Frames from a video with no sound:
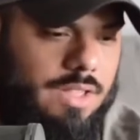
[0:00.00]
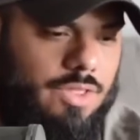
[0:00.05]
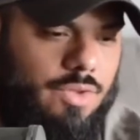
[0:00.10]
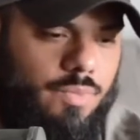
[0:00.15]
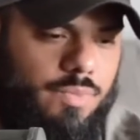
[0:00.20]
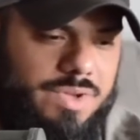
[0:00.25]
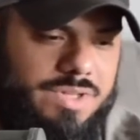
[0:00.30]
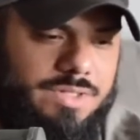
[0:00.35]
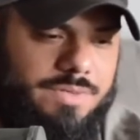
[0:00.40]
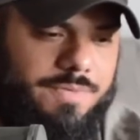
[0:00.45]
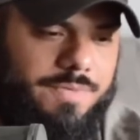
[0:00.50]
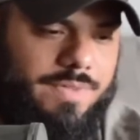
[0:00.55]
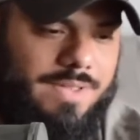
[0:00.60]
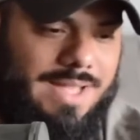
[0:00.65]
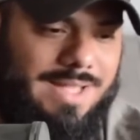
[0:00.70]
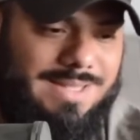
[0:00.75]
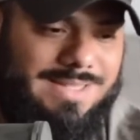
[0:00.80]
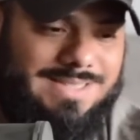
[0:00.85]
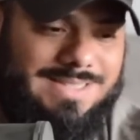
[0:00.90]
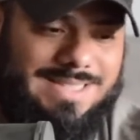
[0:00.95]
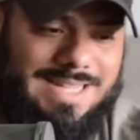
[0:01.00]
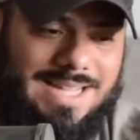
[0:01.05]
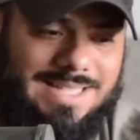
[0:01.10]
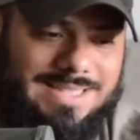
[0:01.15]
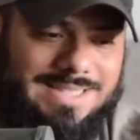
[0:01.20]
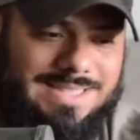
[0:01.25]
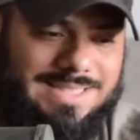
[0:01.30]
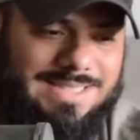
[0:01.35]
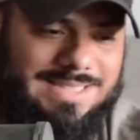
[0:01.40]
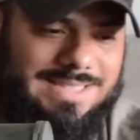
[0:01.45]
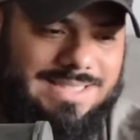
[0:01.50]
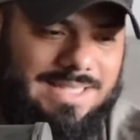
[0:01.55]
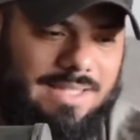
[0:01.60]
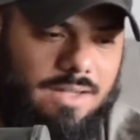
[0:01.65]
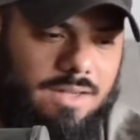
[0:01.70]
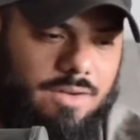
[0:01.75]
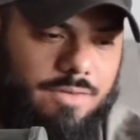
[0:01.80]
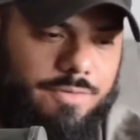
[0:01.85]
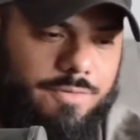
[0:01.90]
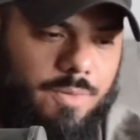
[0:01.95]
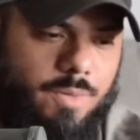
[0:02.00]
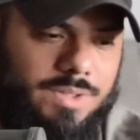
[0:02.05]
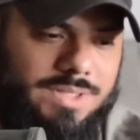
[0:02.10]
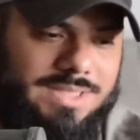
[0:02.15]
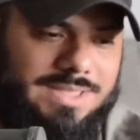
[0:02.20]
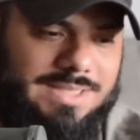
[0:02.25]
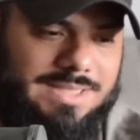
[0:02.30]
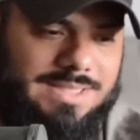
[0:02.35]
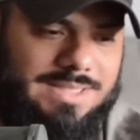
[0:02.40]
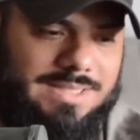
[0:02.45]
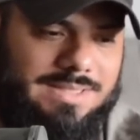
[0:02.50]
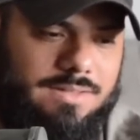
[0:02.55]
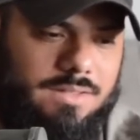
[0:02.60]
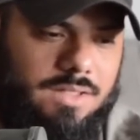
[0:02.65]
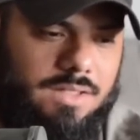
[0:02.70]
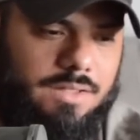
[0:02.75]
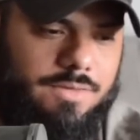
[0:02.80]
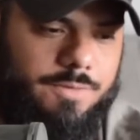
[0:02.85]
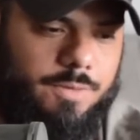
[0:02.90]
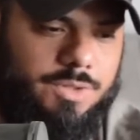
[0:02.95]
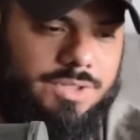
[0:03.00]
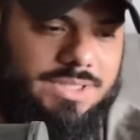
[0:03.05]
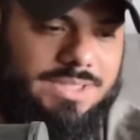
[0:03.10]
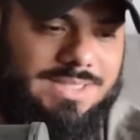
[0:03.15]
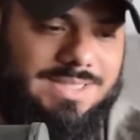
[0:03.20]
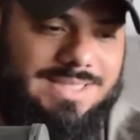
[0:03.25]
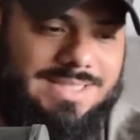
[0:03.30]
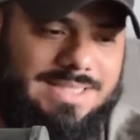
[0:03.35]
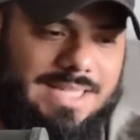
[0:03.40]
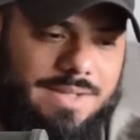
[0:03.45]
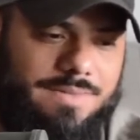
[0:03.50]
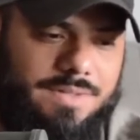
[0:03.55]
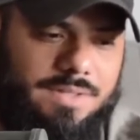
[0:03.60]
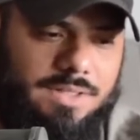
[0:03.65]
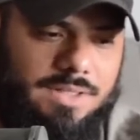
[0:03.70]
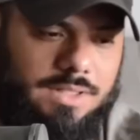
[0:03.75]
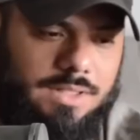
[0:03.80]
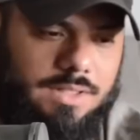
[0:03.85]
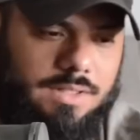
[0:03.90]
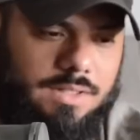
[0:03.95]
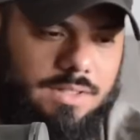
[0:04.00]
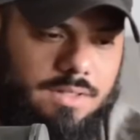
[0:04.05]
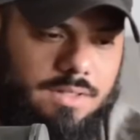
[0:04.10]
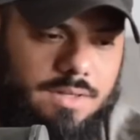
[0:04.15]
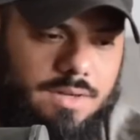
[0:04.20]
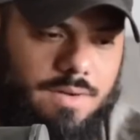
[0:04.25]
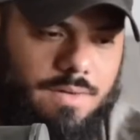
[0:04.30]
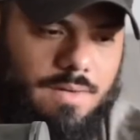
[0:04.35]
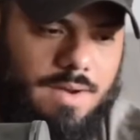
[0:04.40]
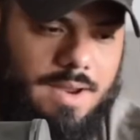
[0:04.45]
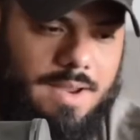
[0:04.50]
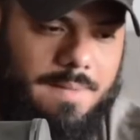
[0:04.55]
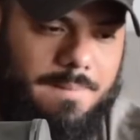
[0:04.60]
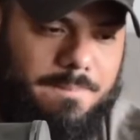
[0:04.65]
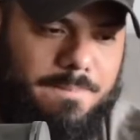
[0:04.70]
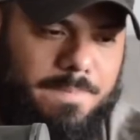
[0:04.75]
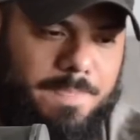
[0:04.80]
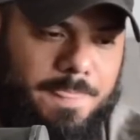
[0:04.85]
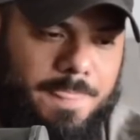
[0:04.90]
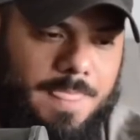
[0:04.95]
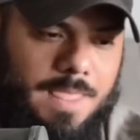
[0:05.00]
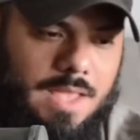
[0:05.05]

And the reason for that is it has a uh, four sixty-seven, right?